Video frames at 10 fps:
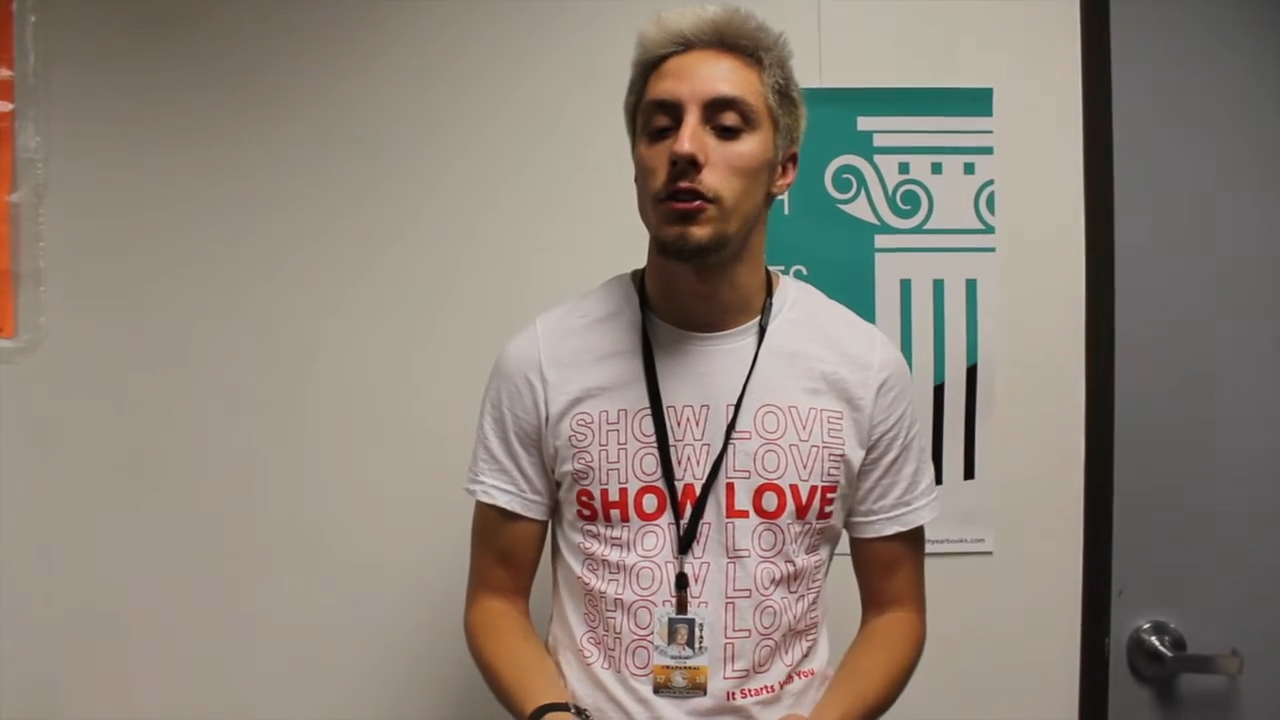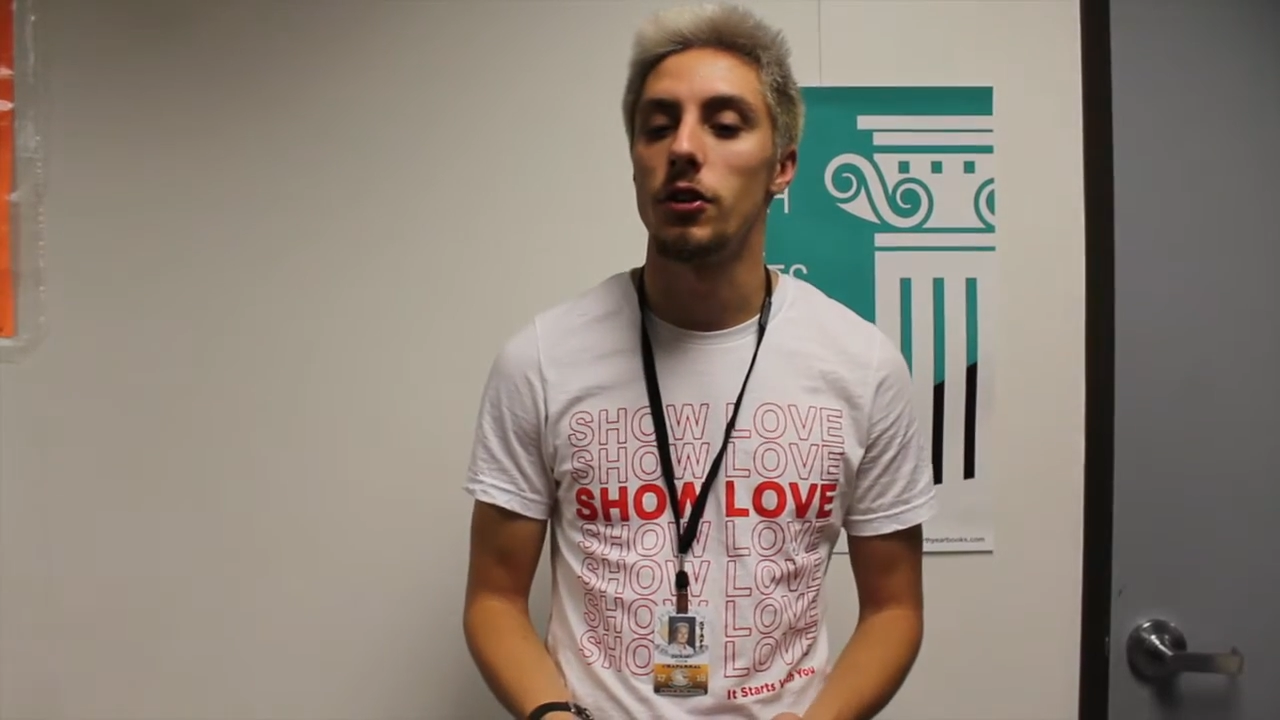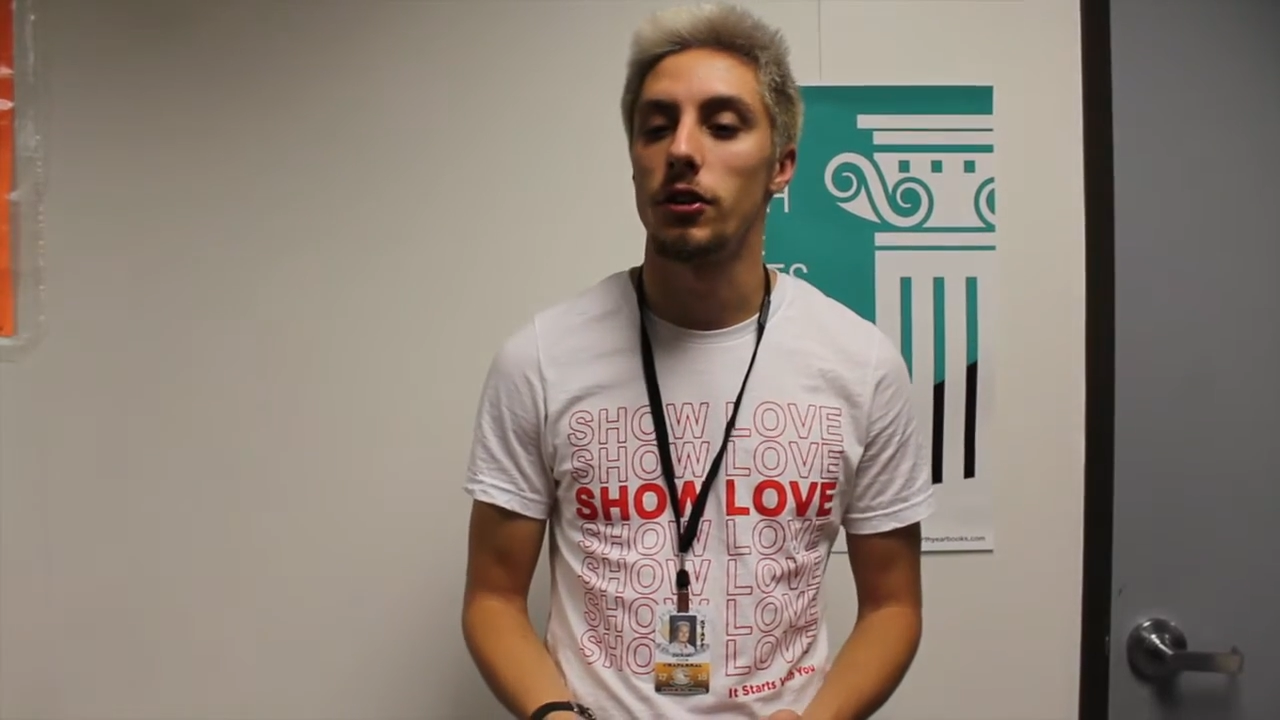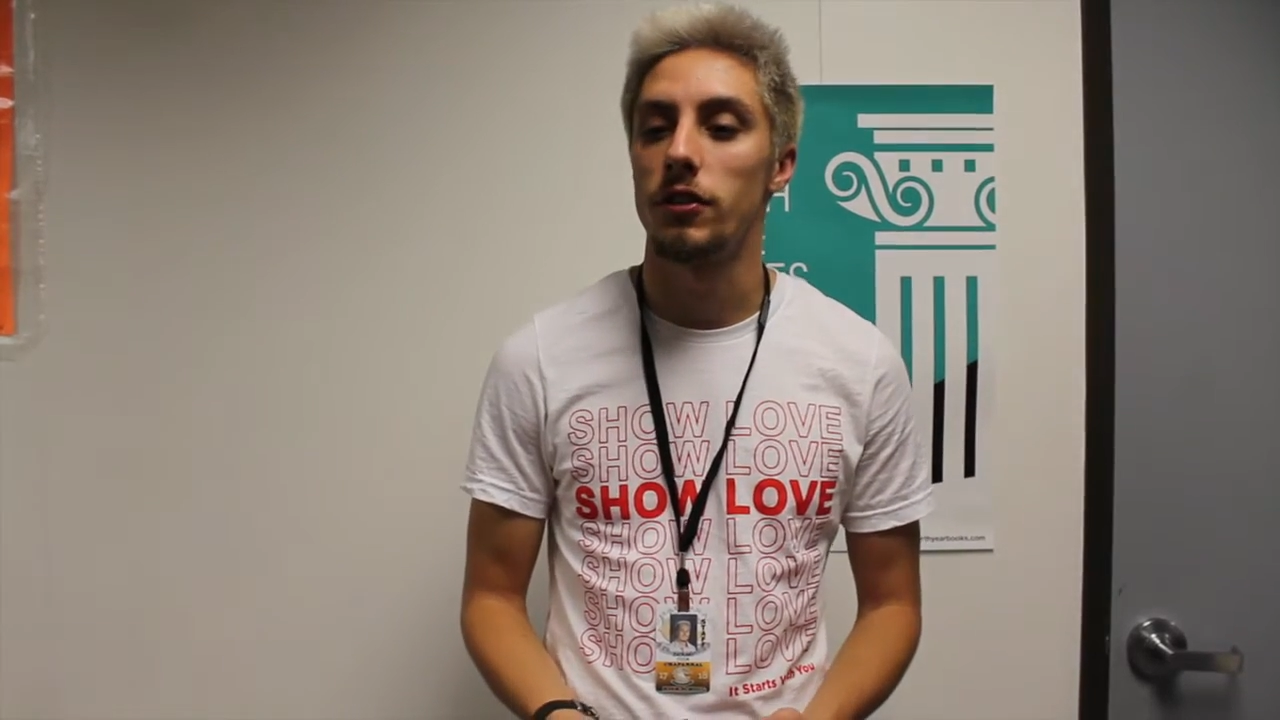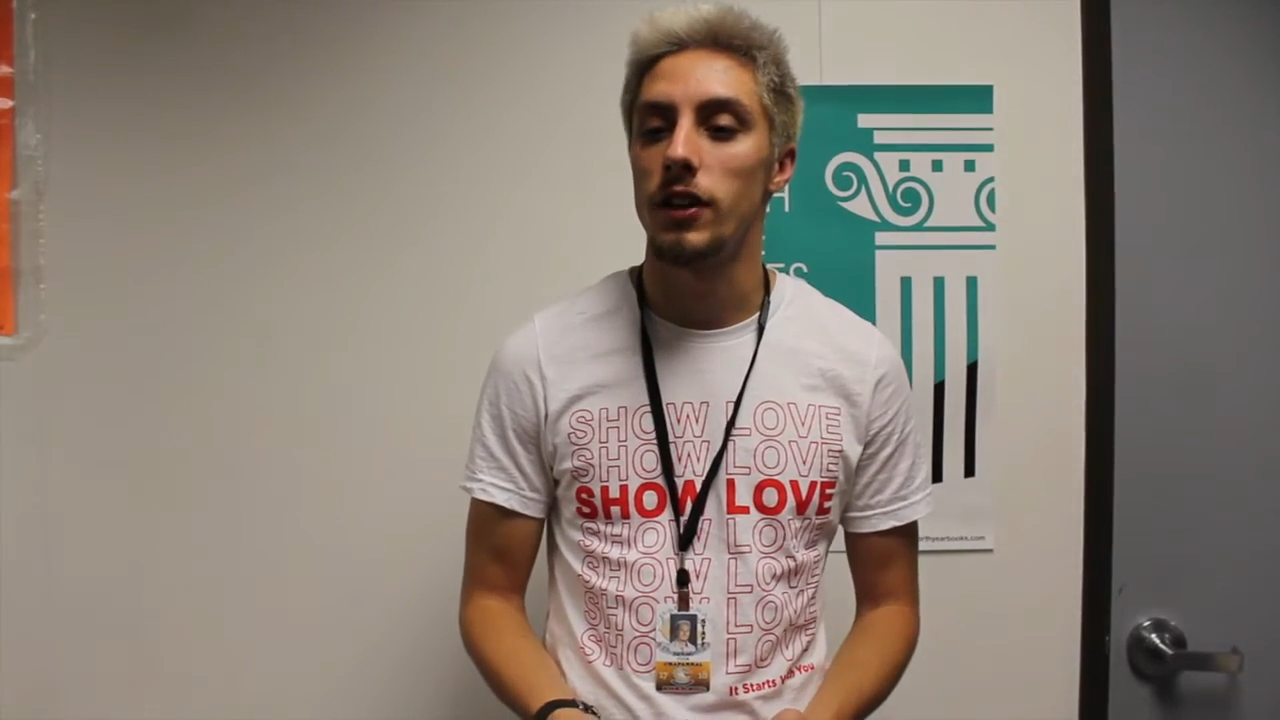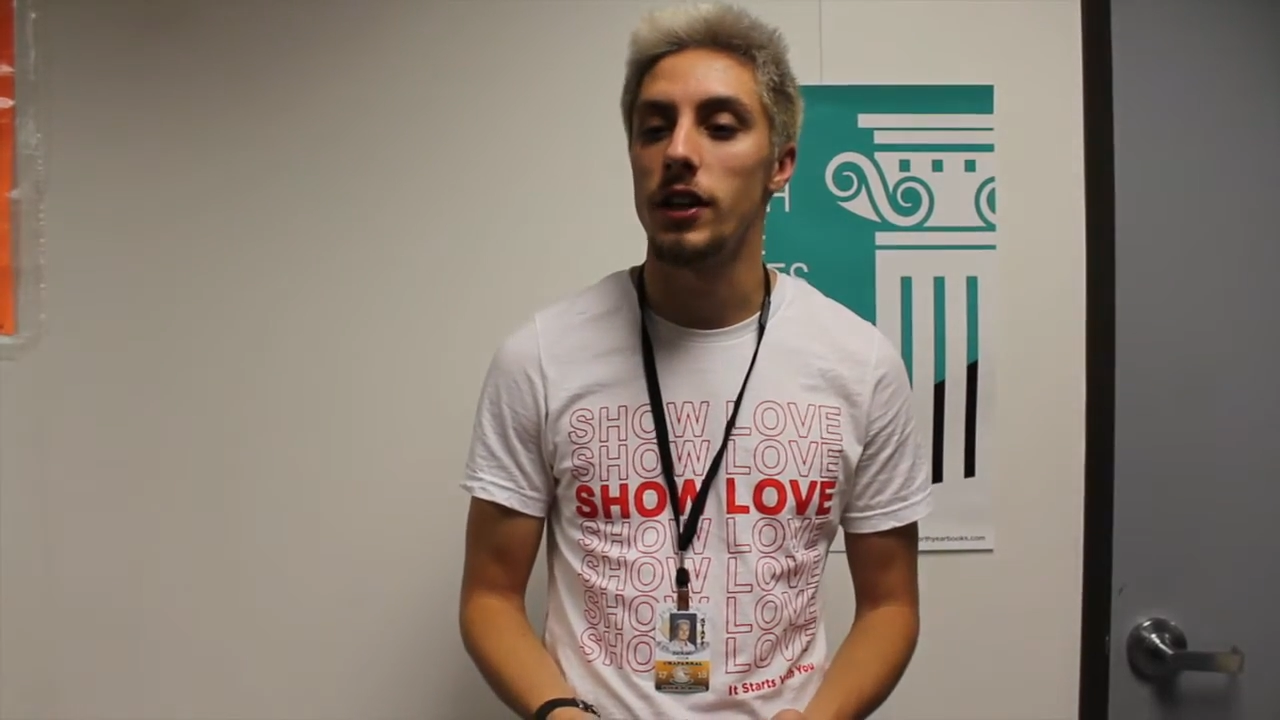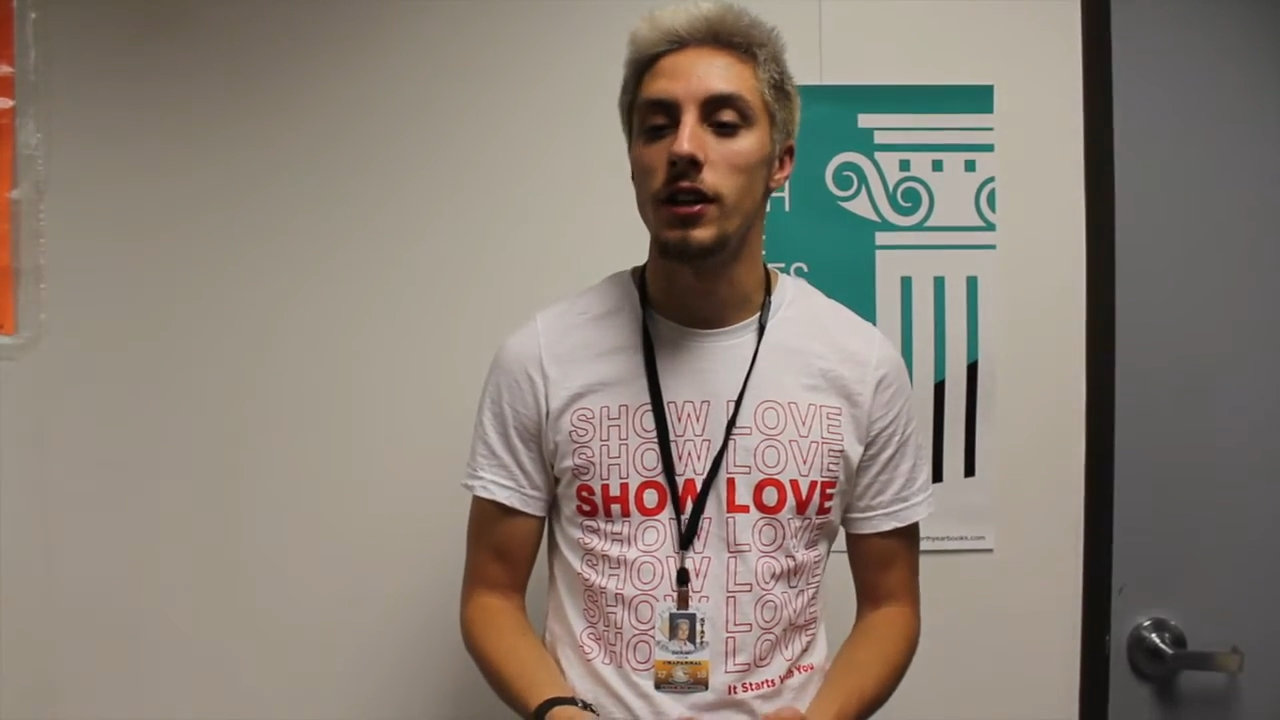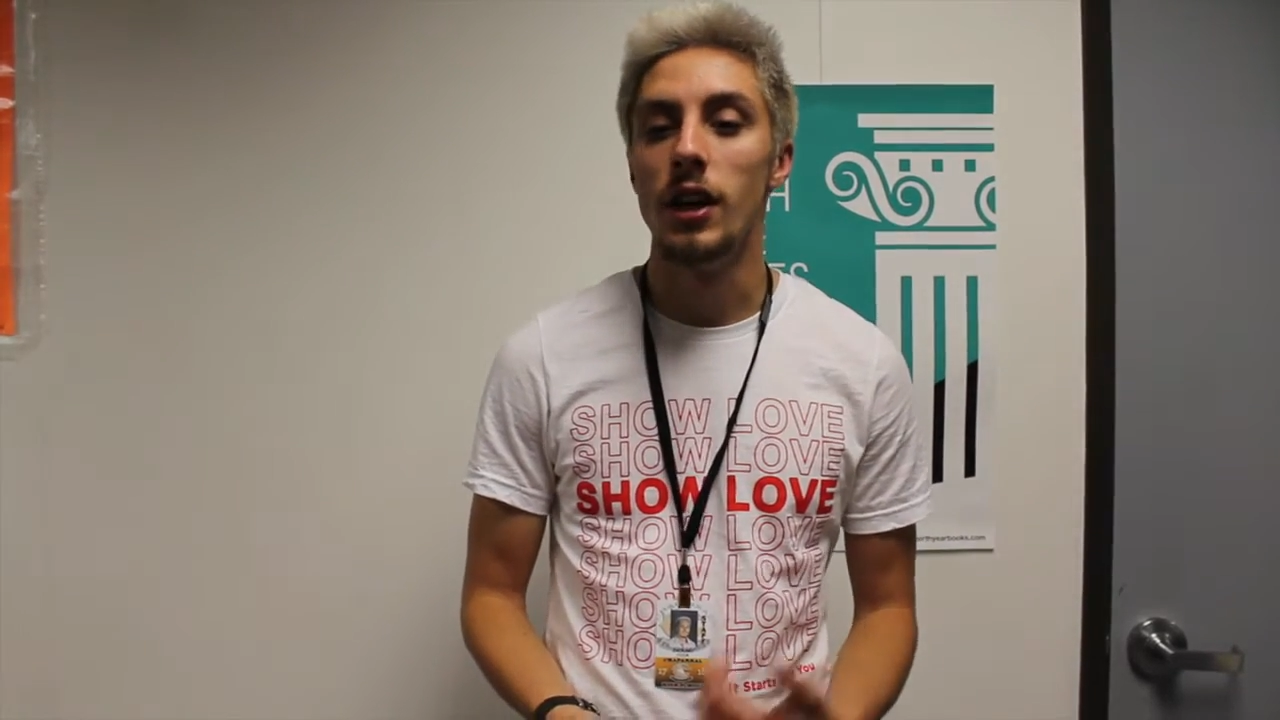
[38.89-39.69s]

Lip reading: New York City.